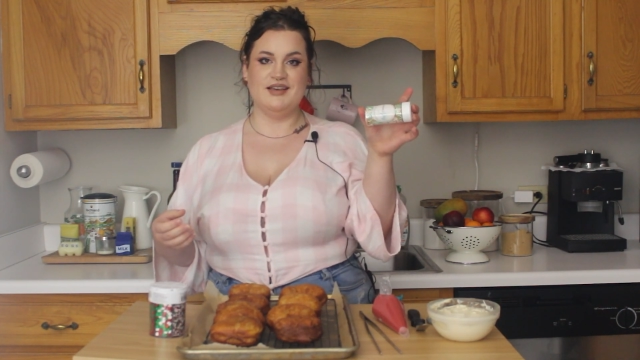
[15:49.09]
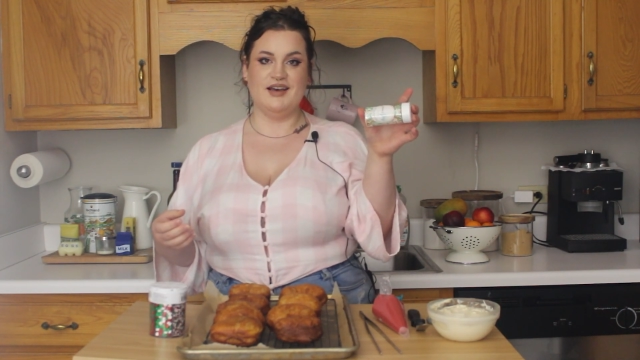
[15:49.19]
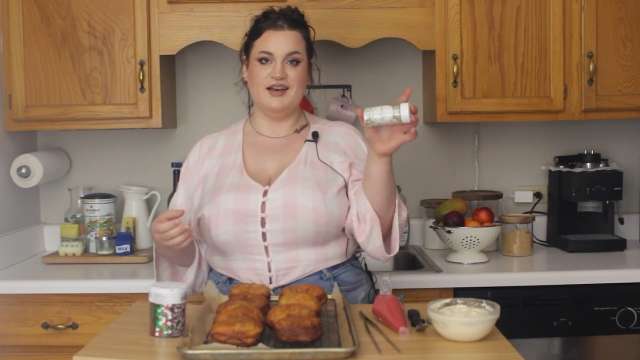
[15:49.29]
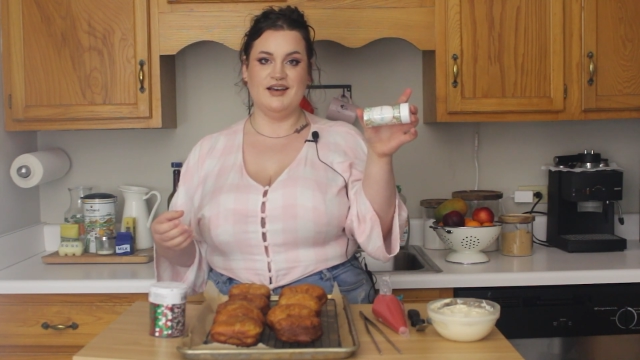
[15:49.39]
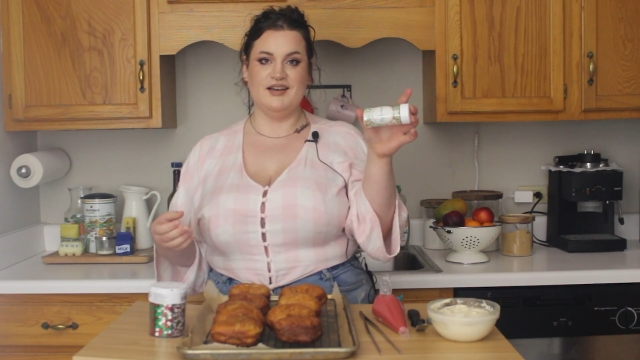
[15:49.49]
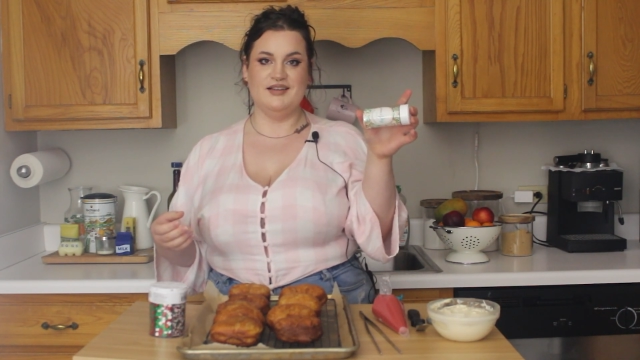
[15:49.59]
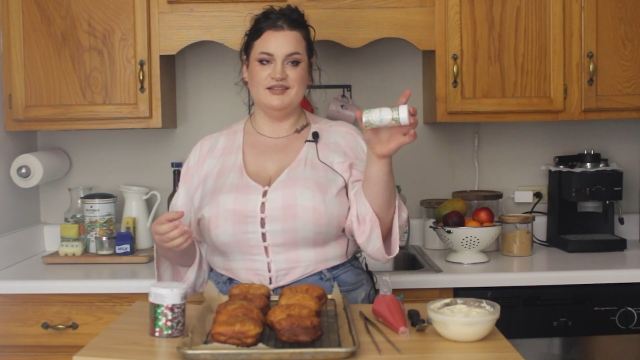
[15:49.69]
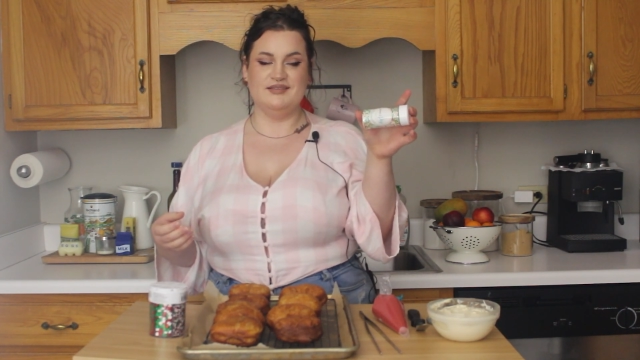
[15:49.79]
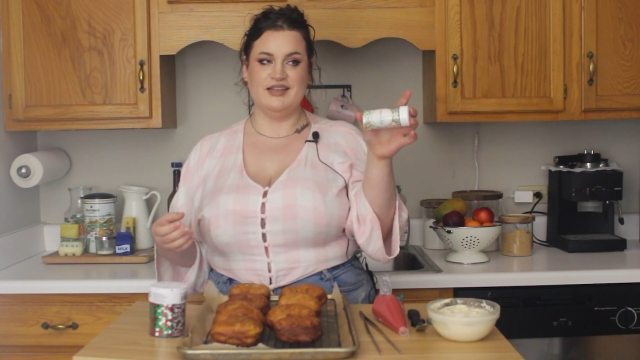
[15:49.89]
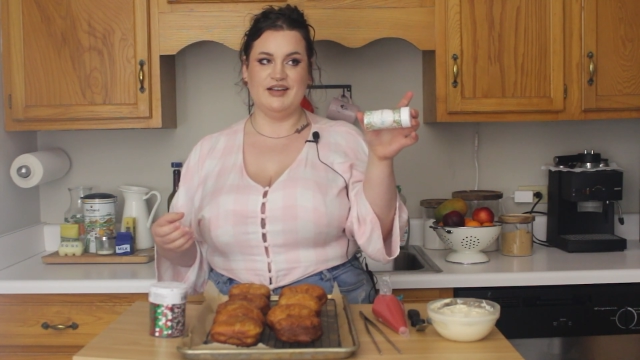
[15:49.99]

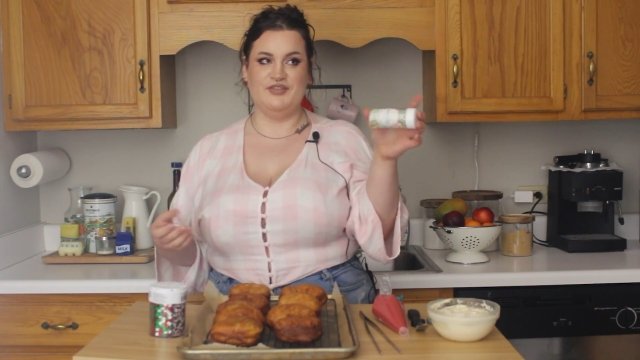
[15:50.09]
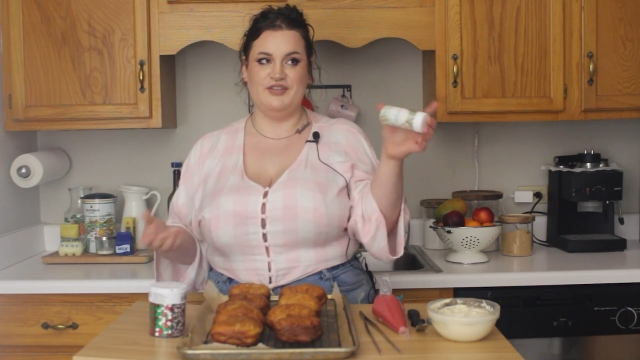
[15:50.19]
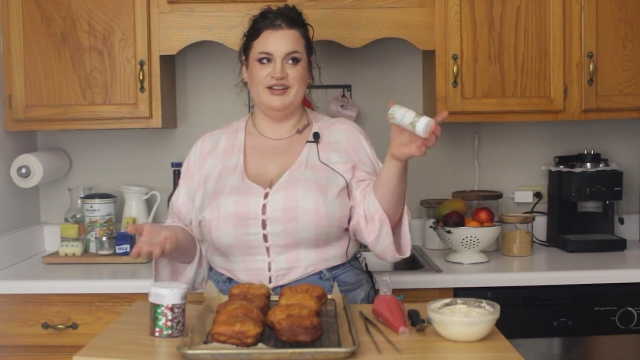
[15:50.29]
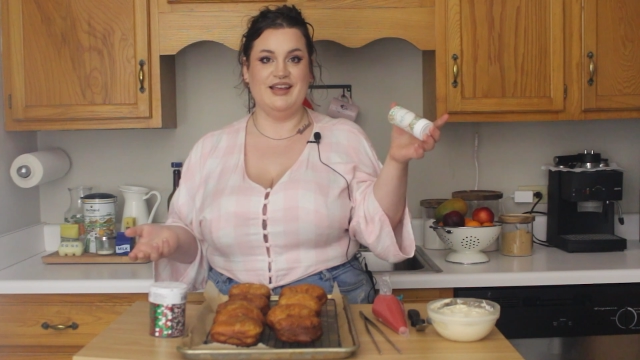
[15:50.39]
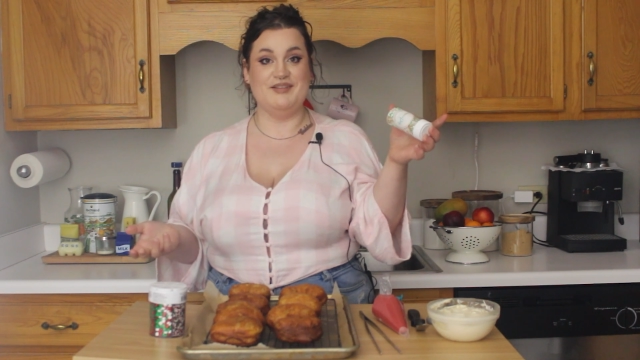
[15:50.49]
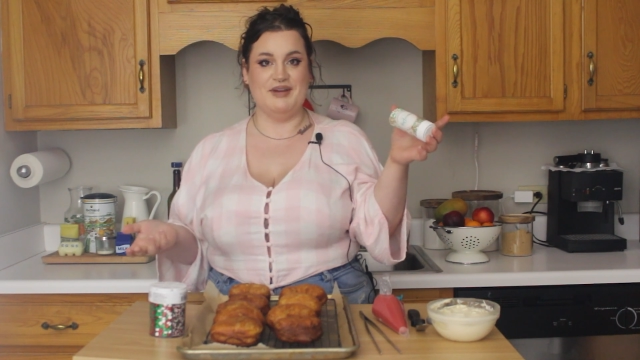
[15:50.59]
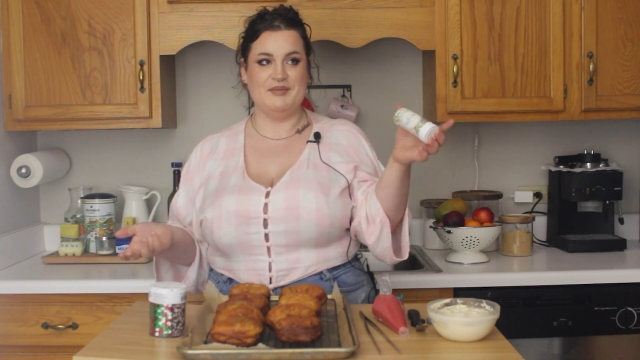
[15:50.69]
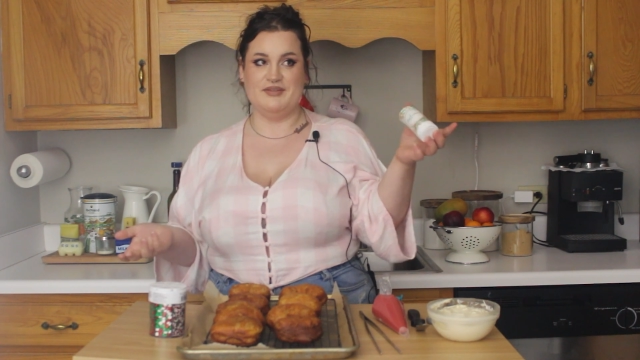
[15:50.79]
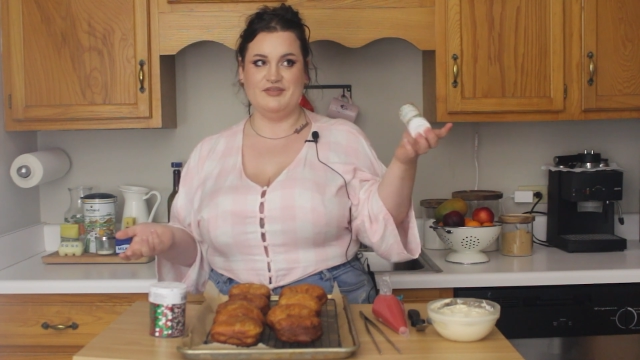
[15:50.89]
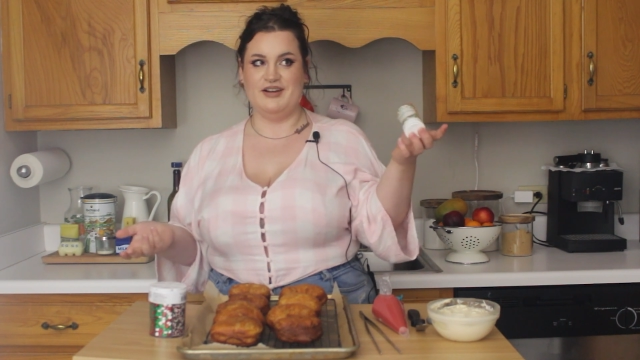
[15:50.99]
that I feel like might
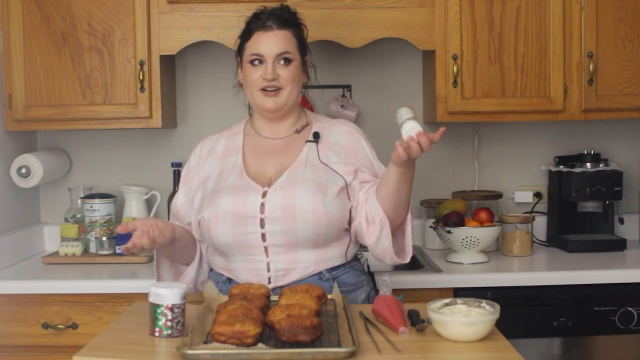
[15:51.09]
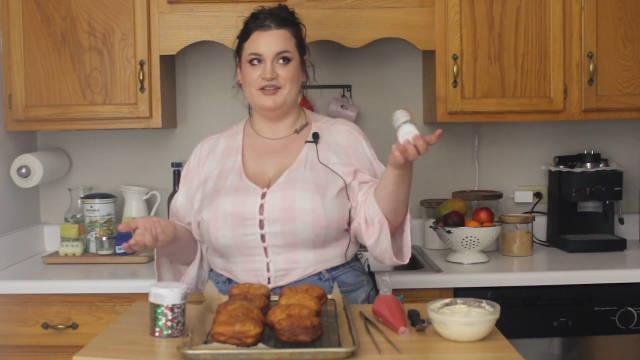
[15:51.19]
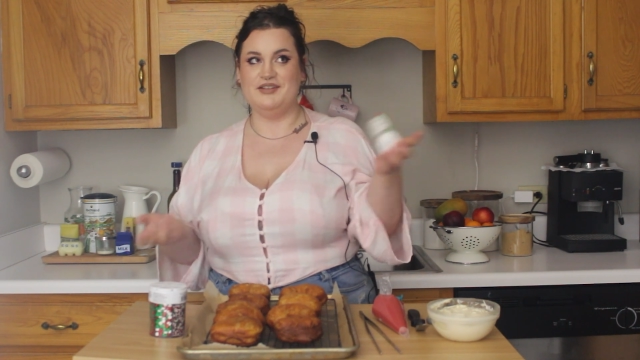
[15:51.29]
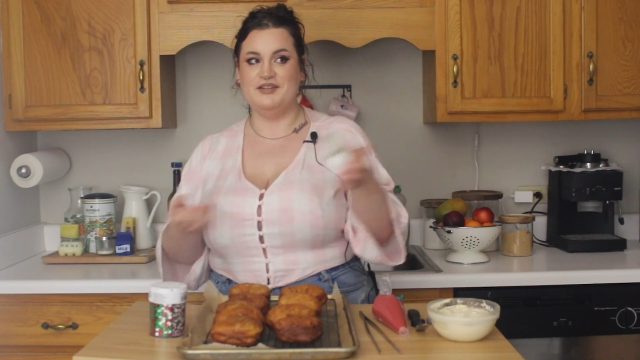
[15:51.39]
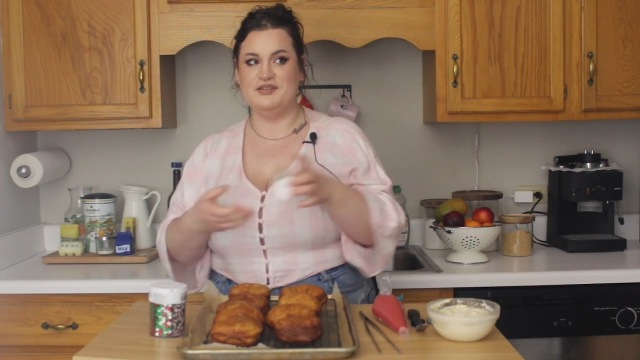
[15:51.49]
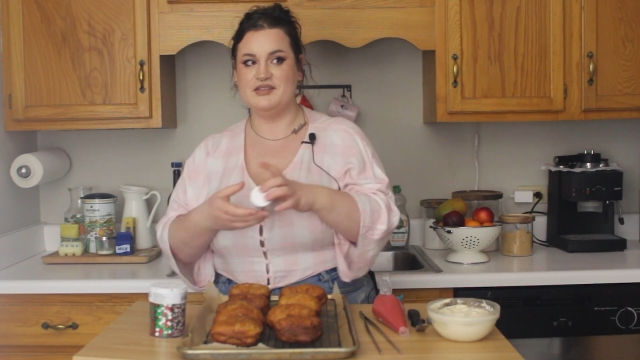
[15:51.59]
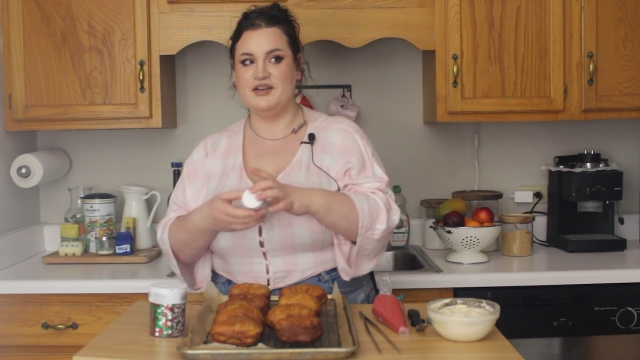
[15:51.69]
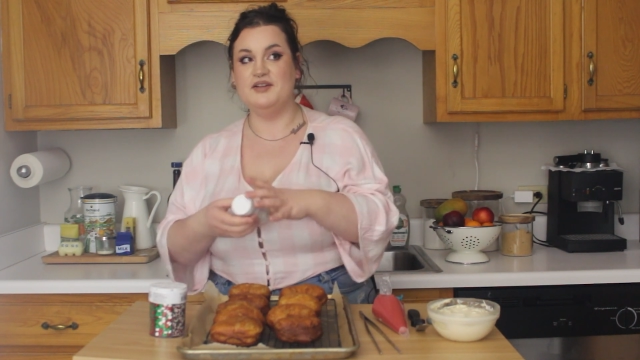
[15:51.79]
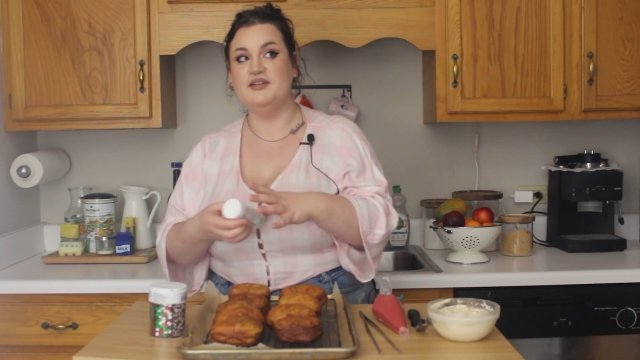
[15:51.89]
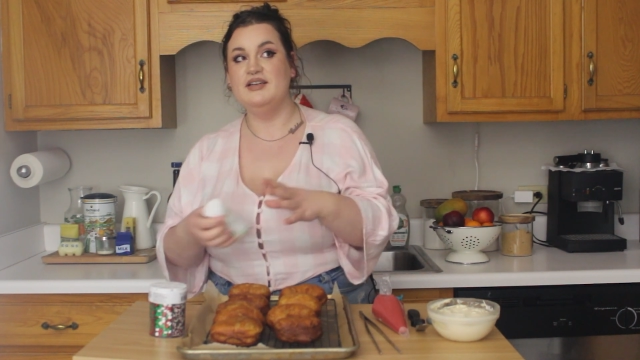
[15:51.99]
be fun also. So